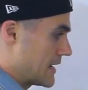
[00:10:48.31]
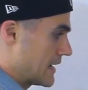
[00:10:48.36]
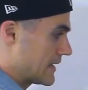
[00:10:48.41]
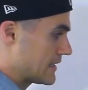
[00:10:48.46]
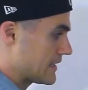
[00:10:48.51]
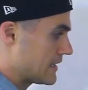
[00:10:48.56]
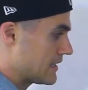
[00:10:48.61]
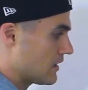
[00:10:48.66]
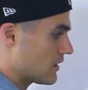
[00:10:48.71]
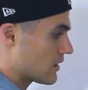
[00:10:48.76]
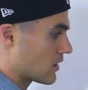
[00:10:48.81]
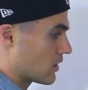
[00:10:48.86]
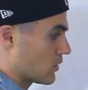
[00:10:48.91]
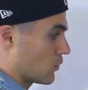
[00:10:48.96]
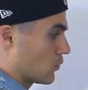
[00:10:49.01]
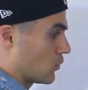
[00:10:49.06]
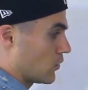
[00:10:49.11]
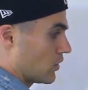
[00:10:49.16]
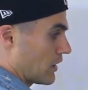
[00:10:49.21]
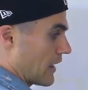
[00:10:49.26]

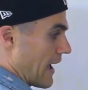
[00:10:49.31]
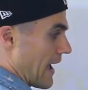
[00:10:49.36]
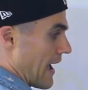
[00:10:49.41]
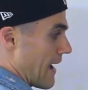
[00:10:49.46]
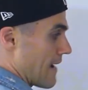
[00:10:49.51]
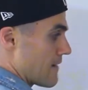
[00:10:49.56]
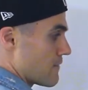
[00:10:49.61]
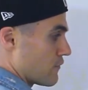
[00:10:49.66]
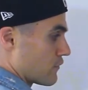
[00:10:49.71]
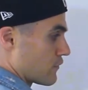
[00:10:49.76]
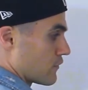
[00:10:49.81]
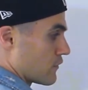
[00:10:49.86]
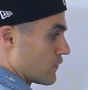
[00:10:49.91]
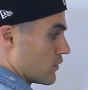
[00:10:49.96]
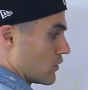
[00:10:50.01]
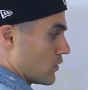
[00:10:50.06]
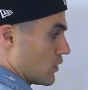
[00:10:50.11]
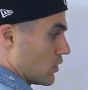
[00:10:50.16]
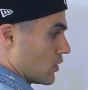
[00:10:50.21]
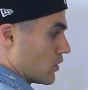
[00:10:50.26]
Here we'll have
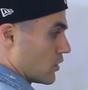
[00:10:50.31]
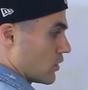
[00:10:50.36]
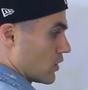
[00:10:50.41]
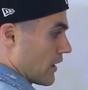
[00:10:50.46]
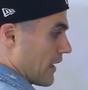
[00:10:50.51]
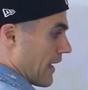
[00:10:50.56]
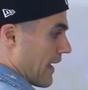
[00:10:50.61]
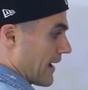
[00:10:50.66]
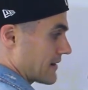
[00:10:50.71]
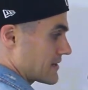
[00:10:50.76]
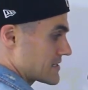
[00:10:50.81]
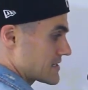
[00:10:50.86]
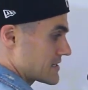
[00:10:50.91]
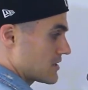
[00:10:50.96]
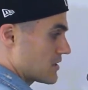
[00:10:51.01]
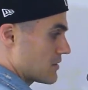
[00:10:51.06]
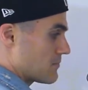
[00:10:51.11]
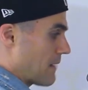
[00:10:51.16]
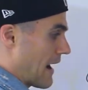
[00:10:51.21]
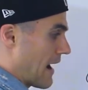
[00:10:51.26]
x
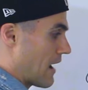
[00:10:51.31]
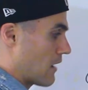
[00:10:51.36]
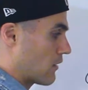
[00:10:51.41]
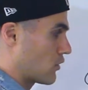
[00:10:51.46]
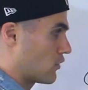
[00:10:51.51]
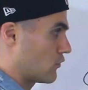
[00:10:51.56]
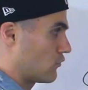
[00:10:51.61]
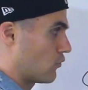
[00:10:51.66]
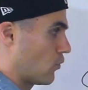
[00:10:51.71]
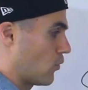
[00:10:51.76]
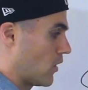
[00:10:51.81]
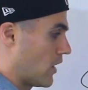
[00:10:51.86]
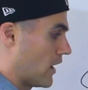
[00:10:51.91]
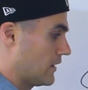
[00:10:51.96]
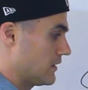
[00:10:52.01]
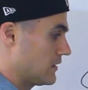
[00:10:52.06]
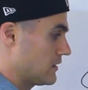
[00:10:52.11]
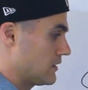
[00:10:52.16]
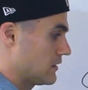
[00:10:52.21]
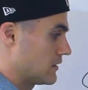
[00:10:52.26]
to the power of
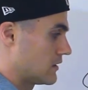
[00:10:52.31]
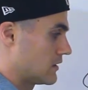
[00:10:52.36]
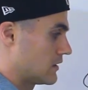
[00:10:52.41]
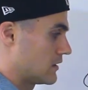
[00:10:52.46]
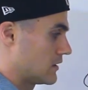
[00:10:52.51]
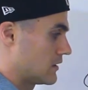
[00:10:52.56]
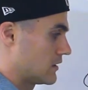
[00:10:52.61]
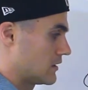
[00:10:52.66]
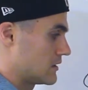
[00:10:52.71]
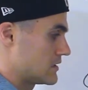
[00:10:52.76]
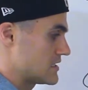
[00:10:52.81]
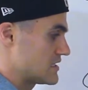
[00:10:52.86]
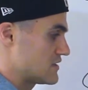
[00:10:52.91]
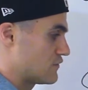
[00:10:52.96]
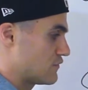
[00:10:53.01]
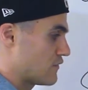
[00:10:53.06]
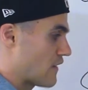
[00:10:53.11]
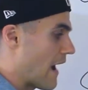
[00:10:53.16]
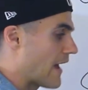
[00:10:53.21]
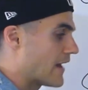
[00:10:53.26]
1
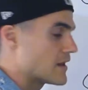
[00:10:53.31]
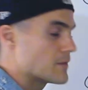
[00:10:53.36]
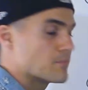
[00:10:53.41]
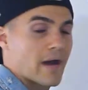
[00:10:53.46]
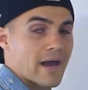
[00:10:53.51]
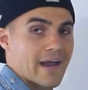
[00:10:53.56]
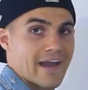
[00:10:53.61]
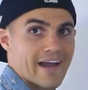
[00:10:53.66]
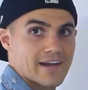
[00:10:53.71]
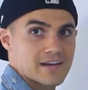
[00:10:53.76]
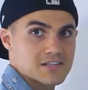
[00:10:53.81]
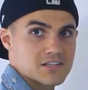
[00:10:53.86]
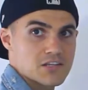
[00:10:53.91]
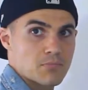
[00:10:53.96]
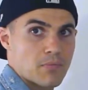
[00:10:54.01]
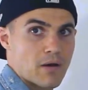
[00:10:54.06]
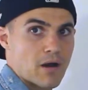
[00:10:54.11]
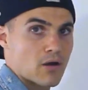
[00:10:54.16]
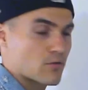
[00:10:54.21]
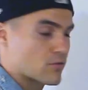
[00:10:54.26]
divided by x to
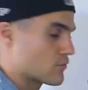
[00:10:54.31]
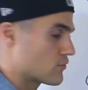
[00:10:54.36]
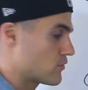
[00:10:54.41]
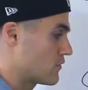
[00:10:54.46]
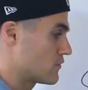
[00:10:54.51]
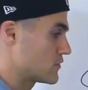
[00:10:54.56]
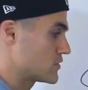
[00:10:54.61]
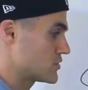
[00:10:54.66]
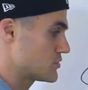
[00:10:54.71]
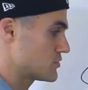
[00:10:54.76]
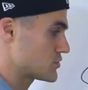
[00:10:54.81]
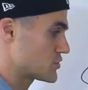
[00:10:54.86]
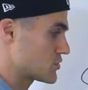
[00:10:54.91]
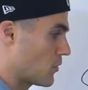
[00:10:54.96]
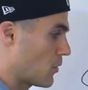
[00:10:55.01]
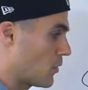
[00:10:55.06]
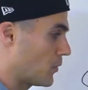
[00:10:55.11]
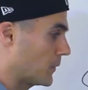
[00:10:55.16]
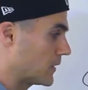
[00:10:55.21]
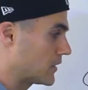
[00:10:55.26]
the power of 3 over 2.
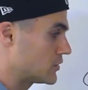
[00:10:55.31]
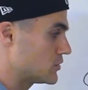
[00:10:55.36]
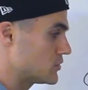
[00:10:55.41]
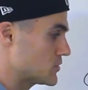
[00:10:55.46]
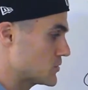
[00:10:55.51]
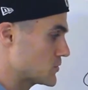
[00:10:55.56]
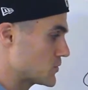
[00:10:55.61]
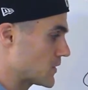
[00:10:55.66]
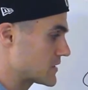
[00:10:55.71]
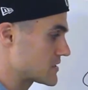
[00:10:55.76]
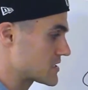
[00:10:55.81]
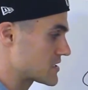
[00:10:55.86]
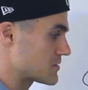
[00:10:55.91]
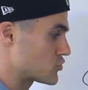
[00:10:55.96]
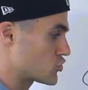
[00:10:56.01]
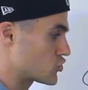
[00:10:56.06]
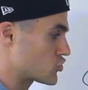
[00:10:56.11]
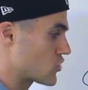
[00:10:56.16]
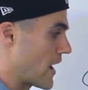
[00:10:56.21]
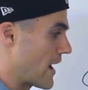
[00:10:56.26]
So what we could do is we could
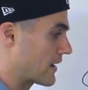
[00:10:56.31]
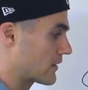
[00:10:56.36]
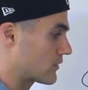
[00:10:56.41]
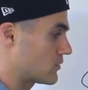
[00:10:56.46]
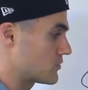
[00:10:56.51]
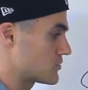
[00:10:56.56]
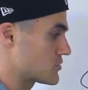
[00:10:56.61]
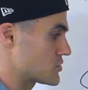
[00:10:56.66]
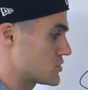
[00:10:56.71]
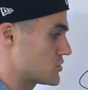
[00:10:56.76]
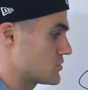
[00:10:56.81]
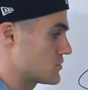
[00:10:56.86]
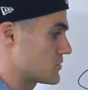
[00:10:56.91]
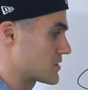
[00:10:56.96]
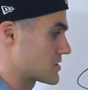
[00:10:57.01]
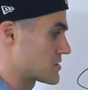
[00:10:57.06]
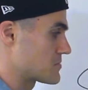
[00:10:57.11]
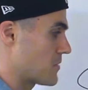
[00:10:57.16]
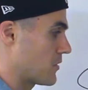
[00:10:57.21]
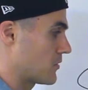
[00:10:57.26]
subtract those two
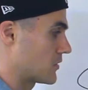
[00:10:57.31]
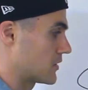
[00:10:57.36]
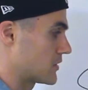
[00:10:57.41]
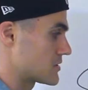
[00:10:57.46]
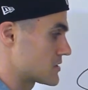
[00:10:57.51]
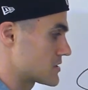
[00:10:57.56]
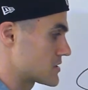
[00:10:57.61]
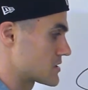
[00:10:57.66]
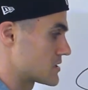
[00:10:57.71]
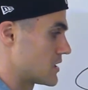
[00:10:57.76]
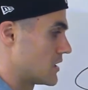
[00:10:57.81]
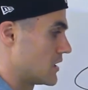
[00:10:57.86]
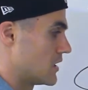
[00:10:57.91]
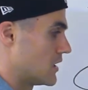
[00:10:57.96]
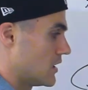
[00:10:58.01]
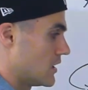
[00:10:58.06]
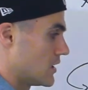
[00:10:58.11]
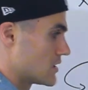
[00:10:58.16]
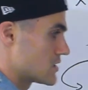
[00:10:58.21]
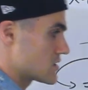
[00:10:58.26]
exponents.
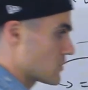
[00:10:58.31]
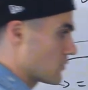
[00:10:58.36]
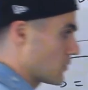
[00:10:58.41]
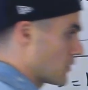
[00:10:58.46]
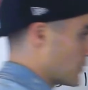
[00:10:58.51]
So